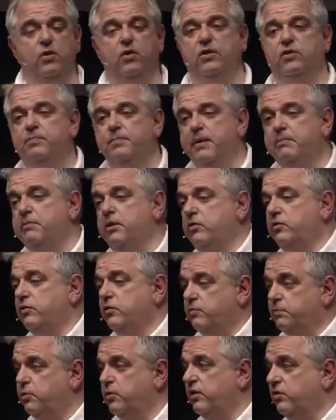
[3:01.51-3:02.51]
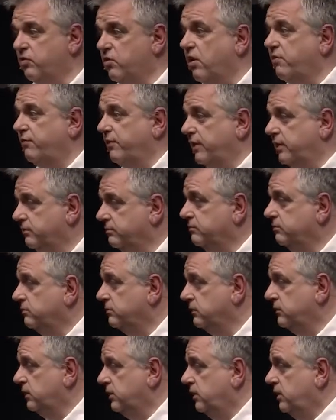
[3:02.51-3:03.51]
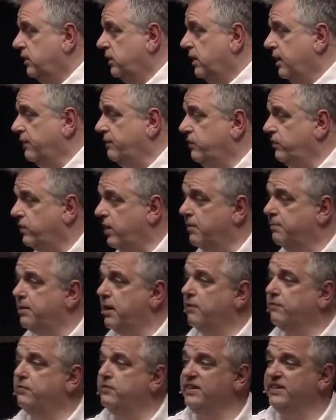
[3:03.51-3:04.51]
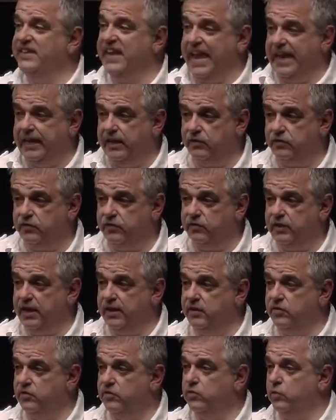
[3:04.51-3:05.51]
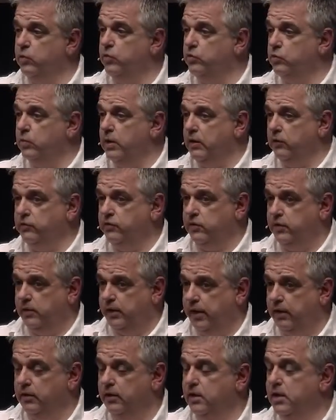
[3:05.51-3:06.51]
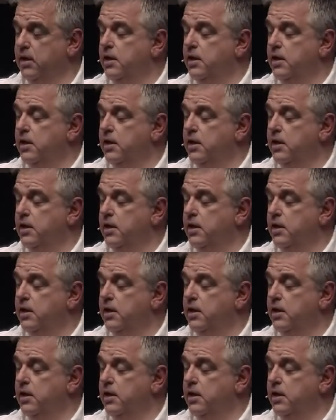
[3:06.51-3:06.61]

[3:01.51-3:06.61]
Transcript: honest, men, most of us are pretty scruffy. I have to say, apart from Dennis. Dennis is always well turned out.